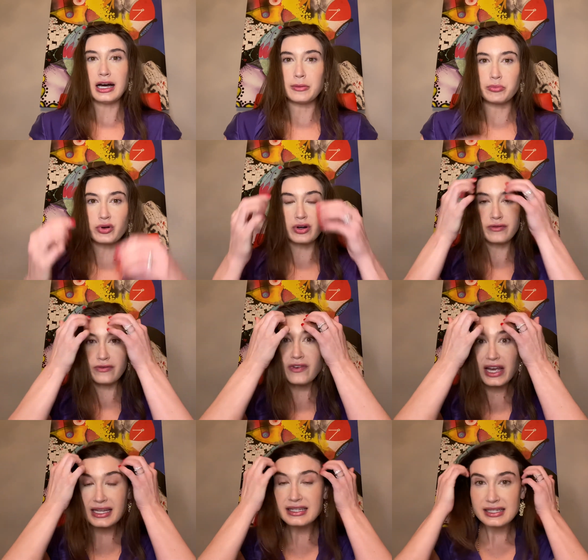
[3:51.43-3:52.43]

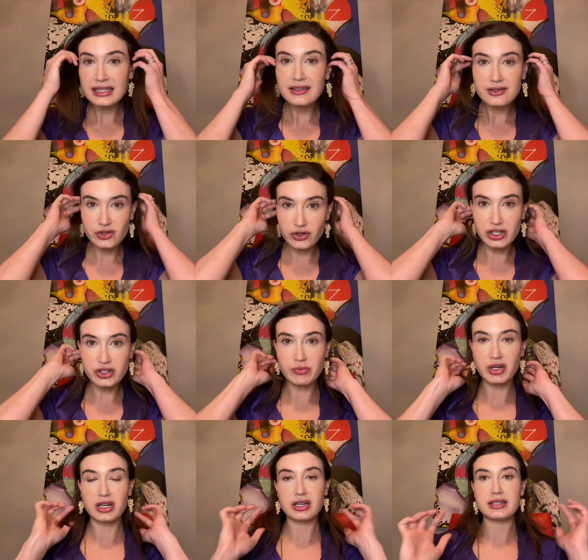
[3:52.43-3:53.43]
prevent stretch
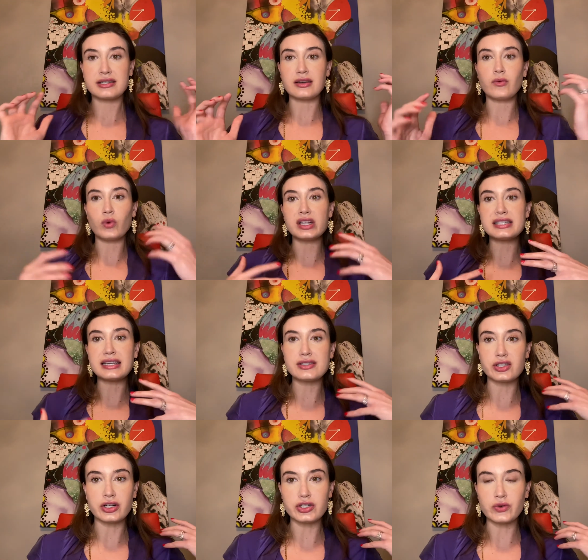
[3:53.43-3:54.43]
marks. Once they
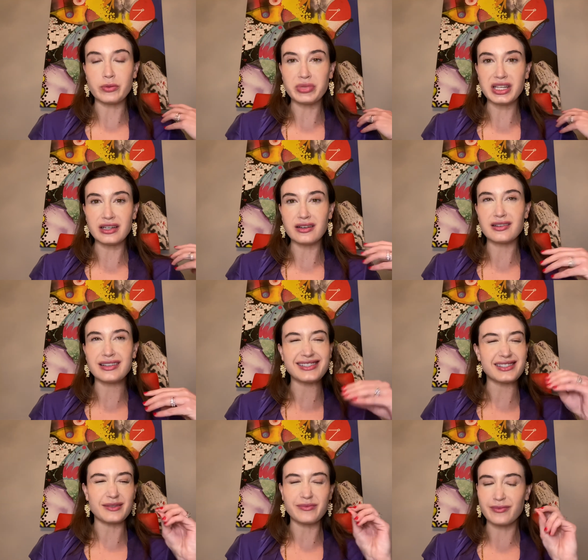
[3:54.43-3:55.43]
start to appear, there's
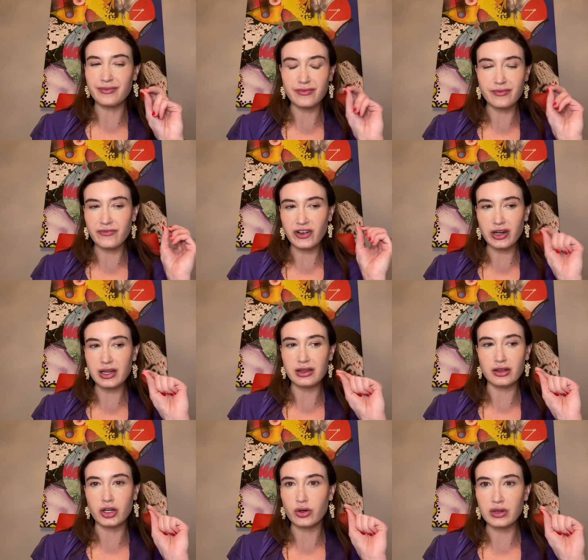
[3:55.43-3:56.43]
some very
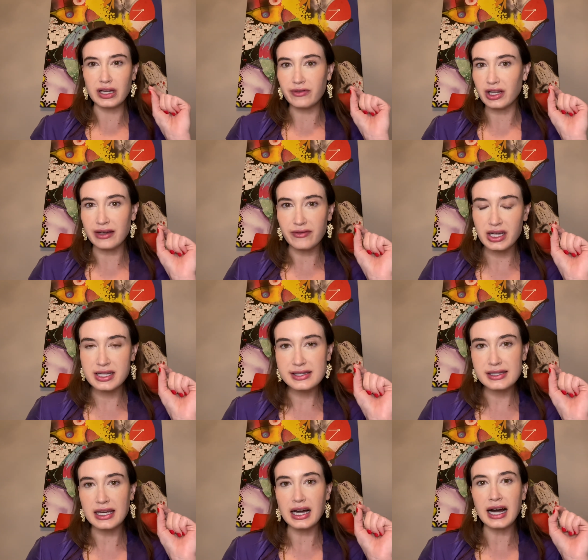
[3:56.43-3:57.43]
low-level evidence
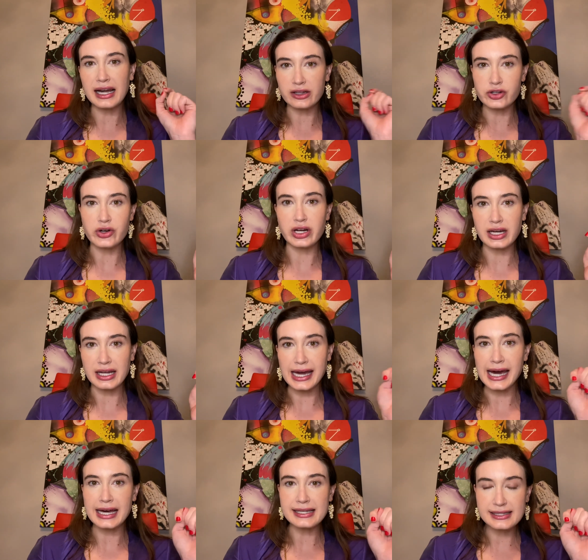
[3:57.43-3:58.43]
that hyaluronic
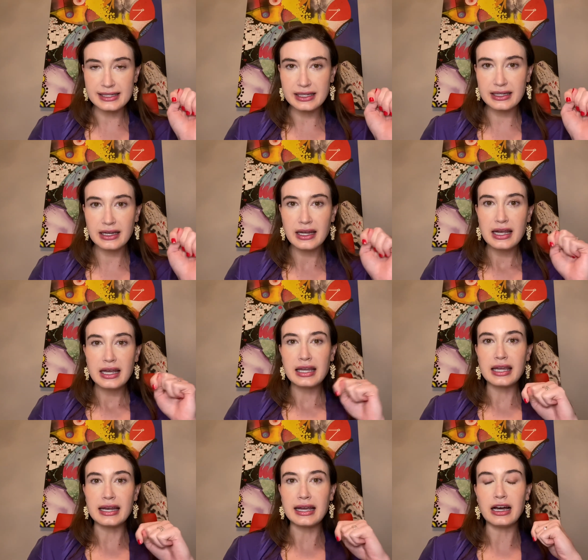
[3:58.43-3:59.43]
acid
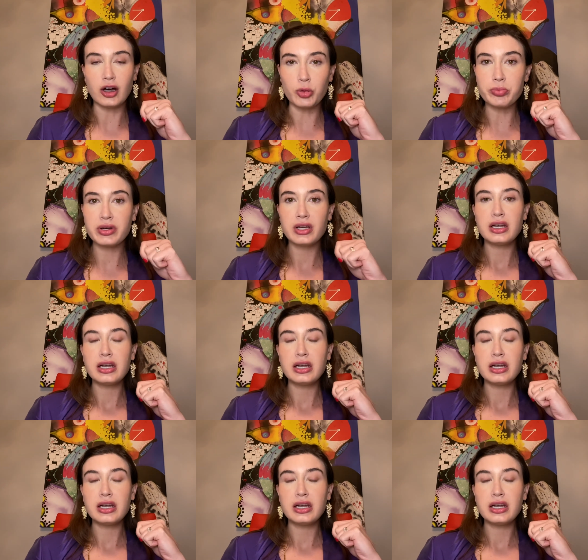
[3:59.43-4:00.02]
can help